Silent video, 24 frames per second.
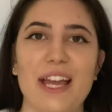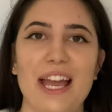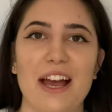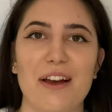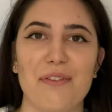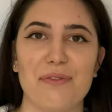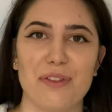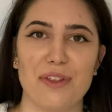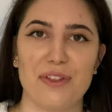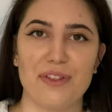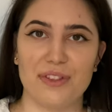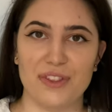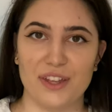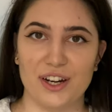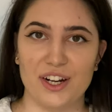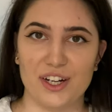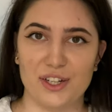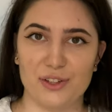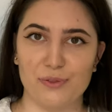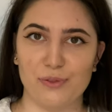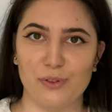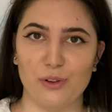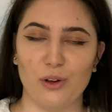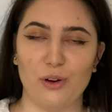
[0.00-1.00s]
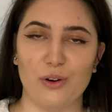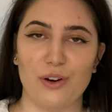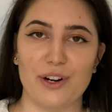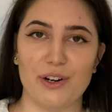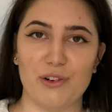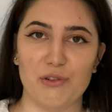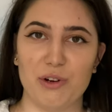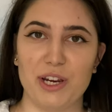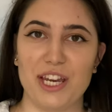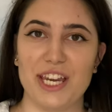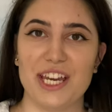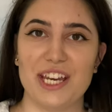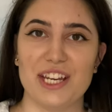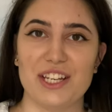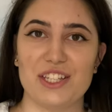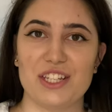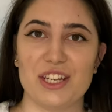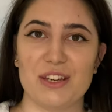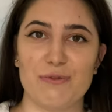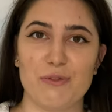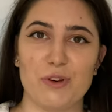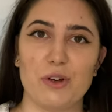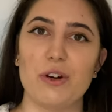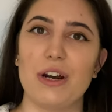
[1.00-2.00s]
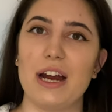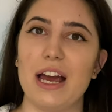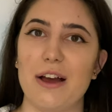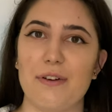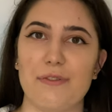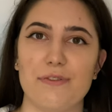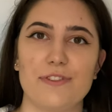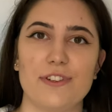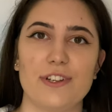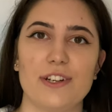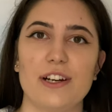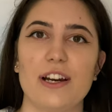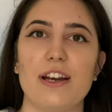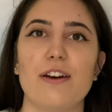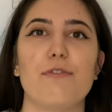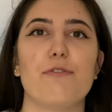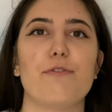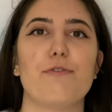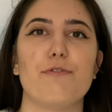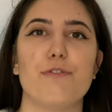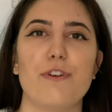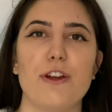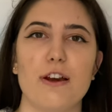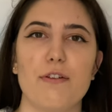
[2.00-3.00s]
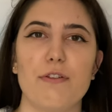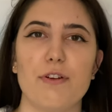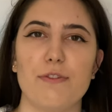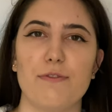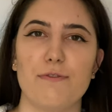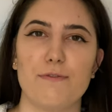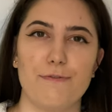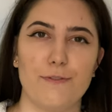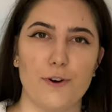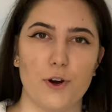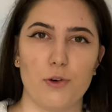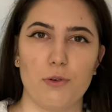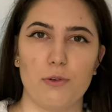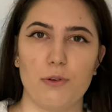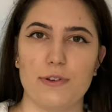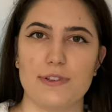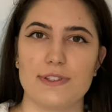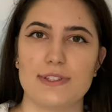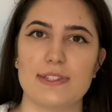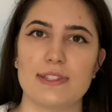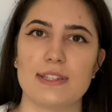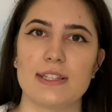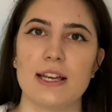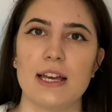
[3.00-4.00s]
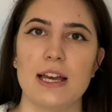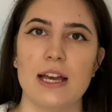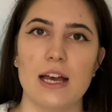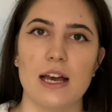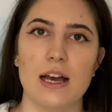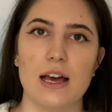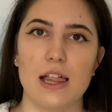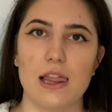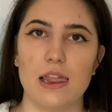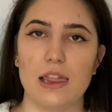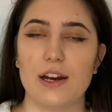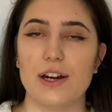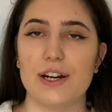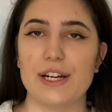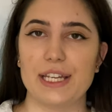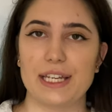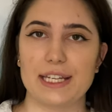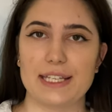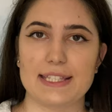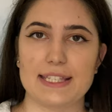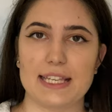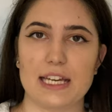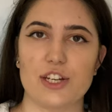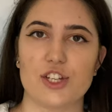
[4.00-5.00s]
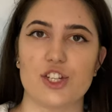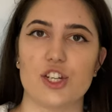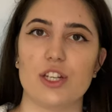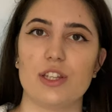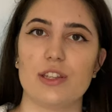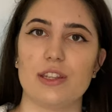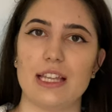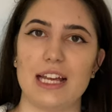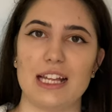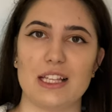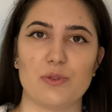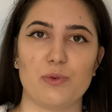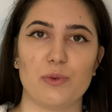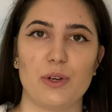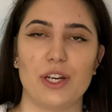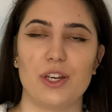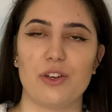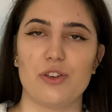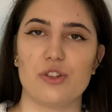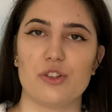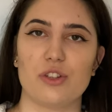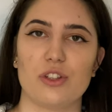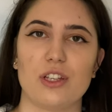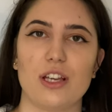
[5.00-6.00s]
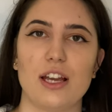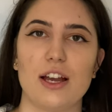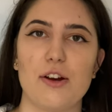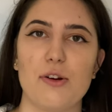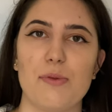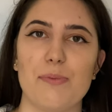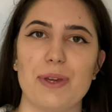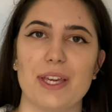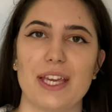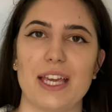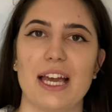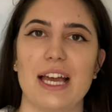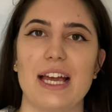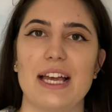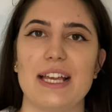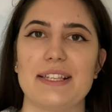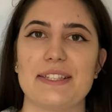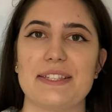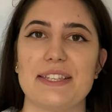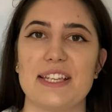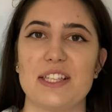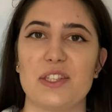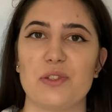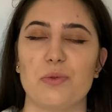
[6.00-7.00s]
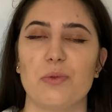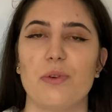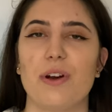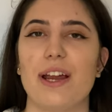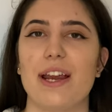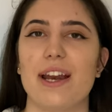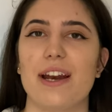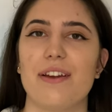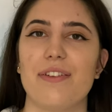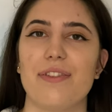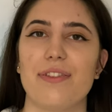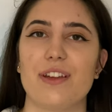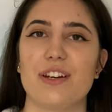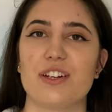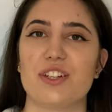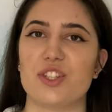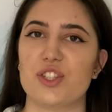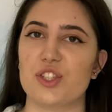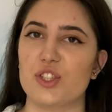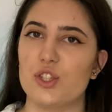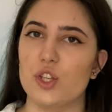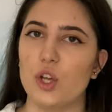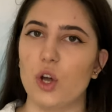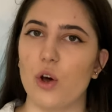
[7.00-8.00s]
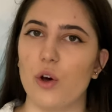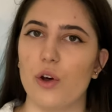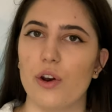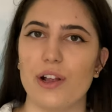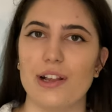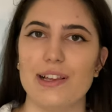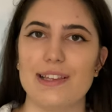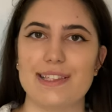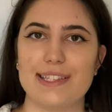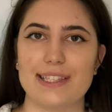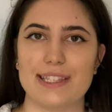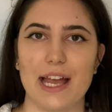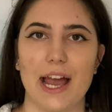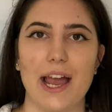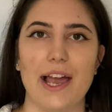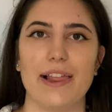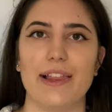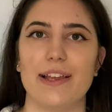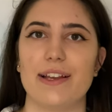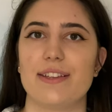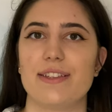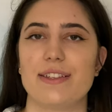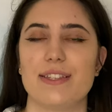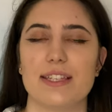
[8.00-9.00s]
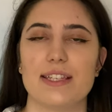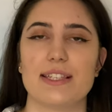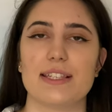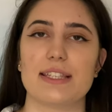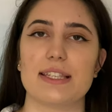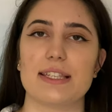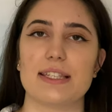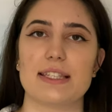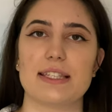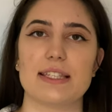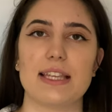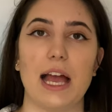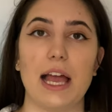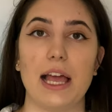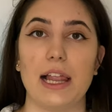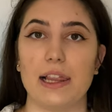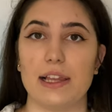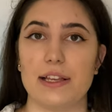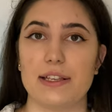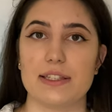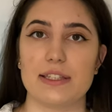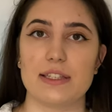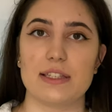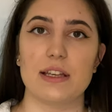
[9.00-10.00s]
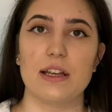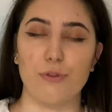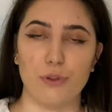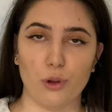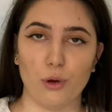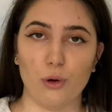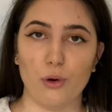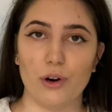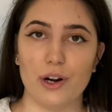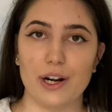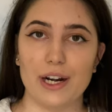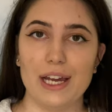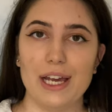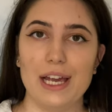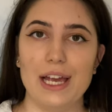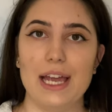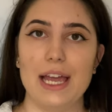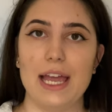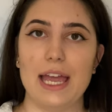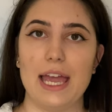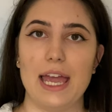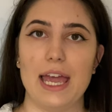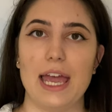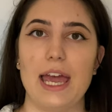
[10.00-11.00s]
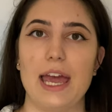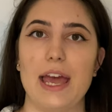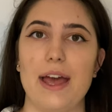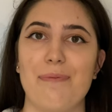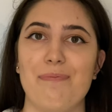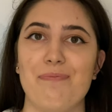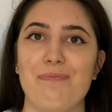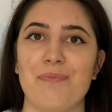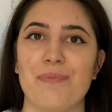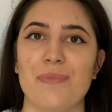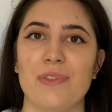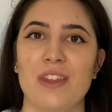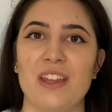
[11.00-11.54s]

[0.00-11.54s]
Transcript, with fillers: have the third floor which if you're after a very focused learning session that's where you should go because it's where there's total silence is the silence floor and